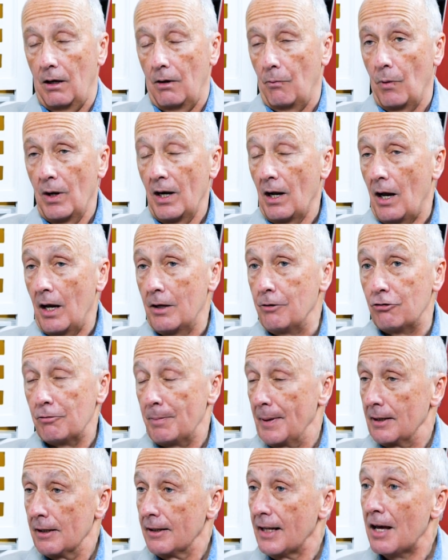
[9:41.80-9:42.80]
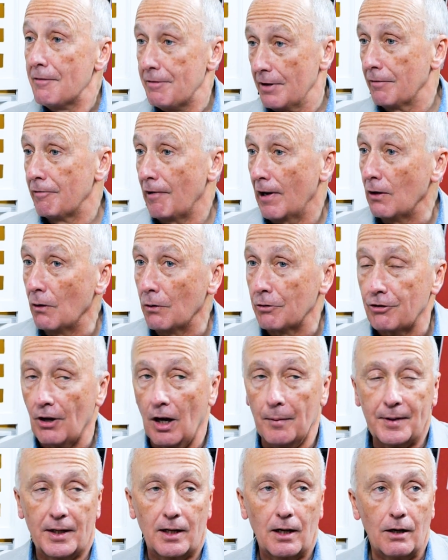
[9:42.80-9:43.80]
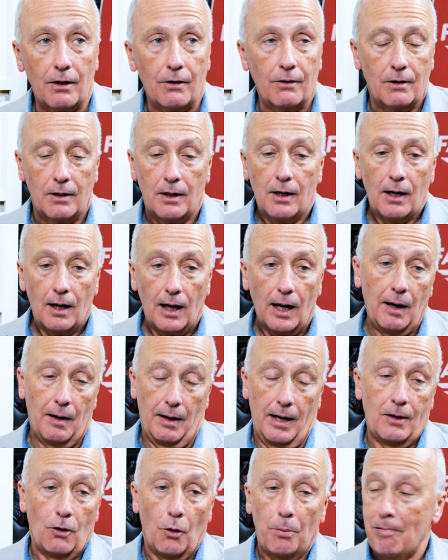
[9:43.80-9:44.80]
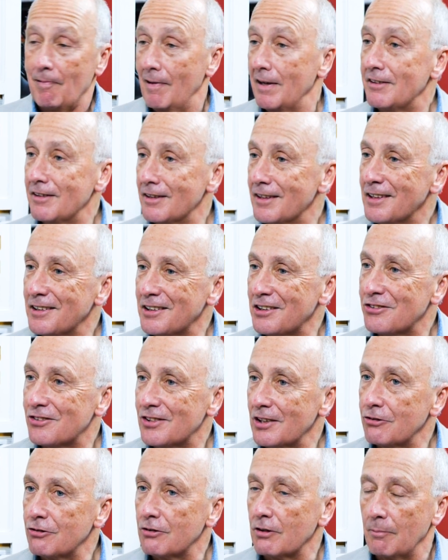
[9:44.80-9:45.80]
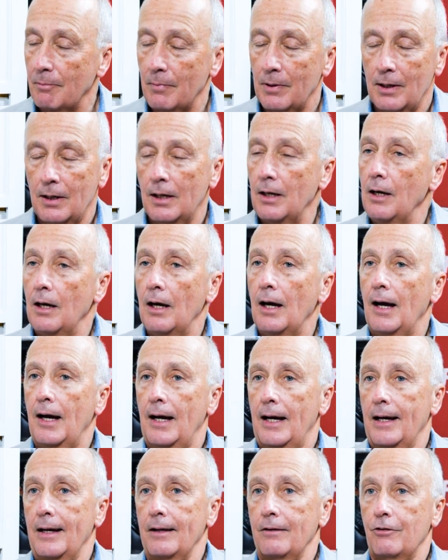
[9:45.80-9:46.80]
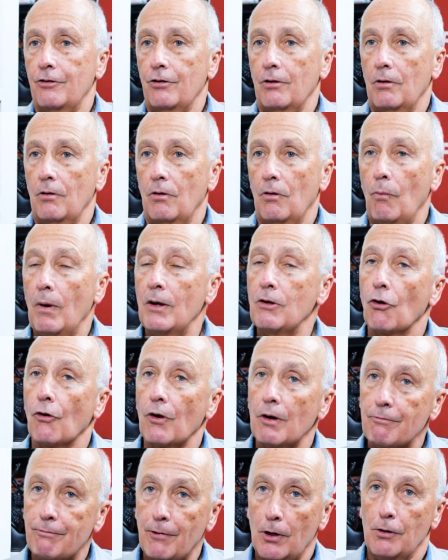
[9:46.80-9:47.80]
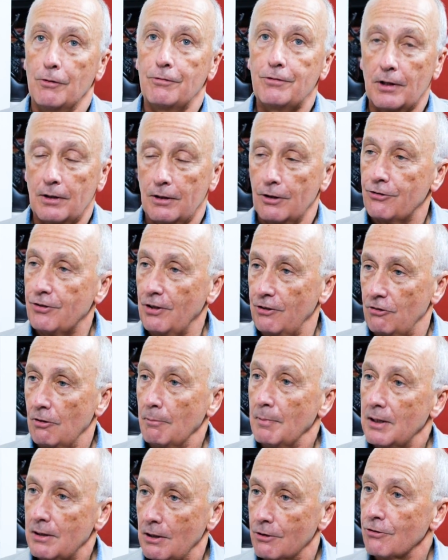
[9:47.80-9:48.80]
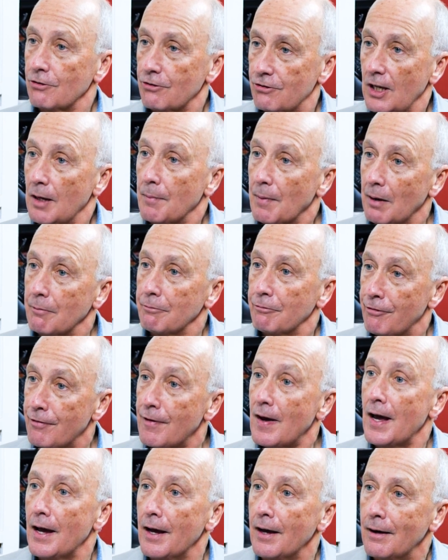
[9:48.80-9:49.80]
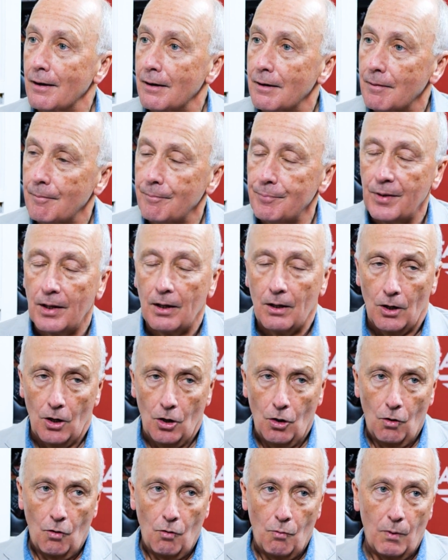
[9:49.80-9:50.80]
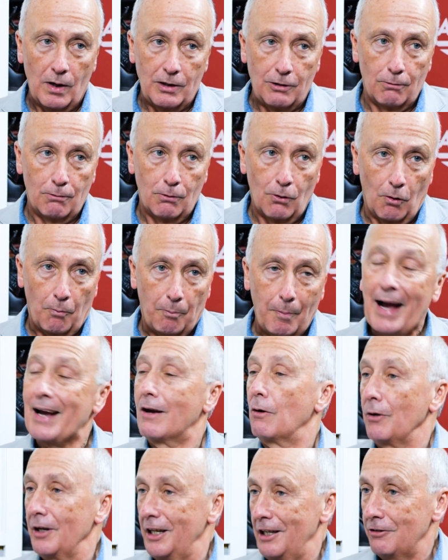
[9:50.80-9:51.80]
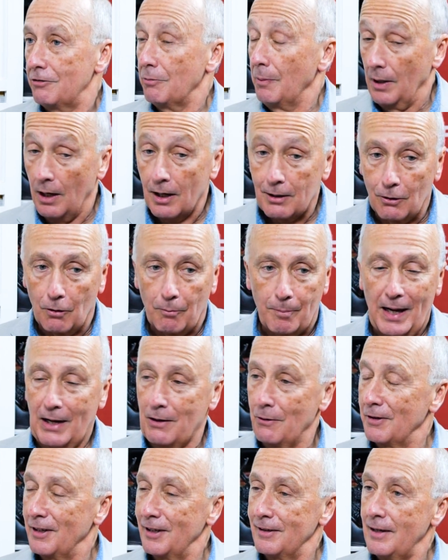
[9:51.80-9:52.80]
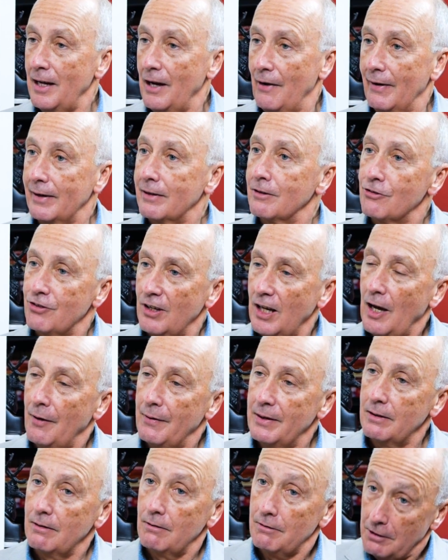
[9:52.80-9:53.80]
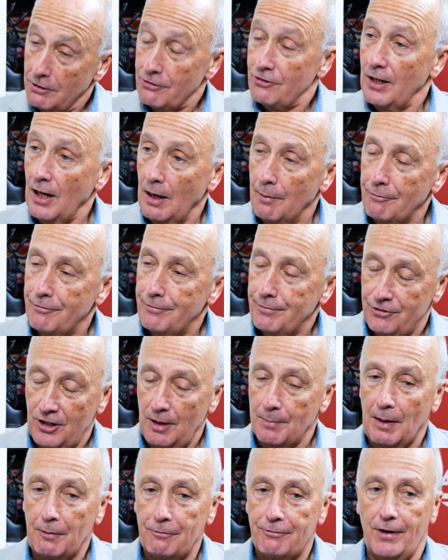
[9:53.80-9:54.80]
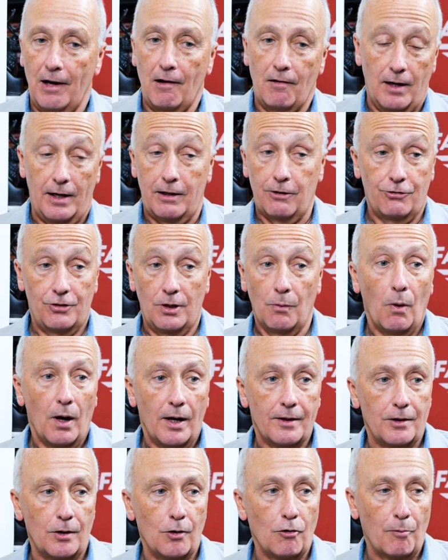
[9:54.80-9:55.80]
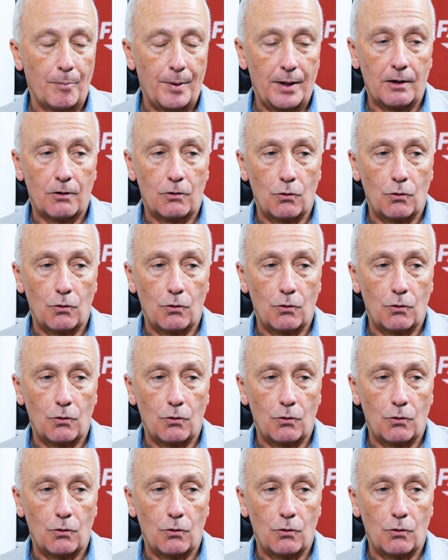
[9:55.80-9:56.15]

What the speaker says: When I used to be in the Navy a very long time ago, and operated in this system. And when you're involved in the system, it doesn't seem unfair. When you look back on it, when I look back on it now, I can see how it did seem unfair, and I can see why the European